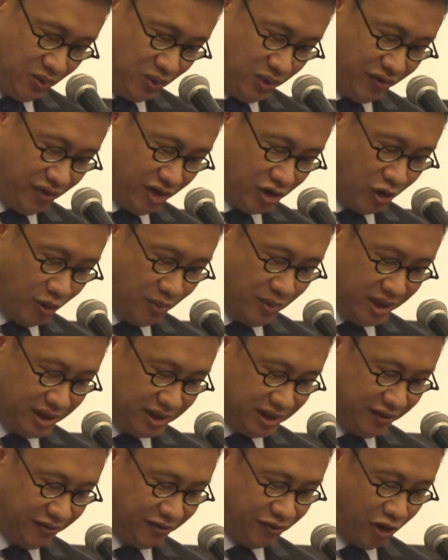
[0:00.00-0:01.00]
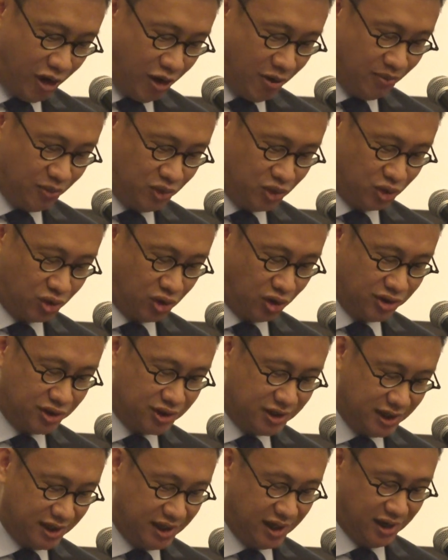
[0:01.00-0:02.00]
With a committee formed to
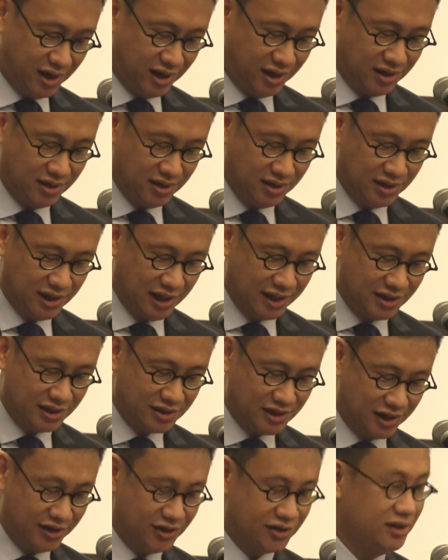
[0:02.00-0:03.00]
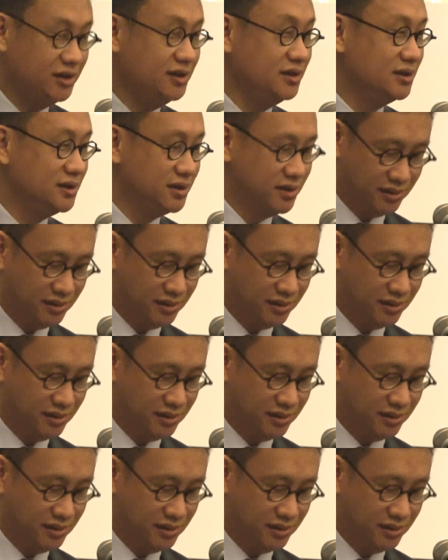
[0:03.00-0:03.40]
consider legislation,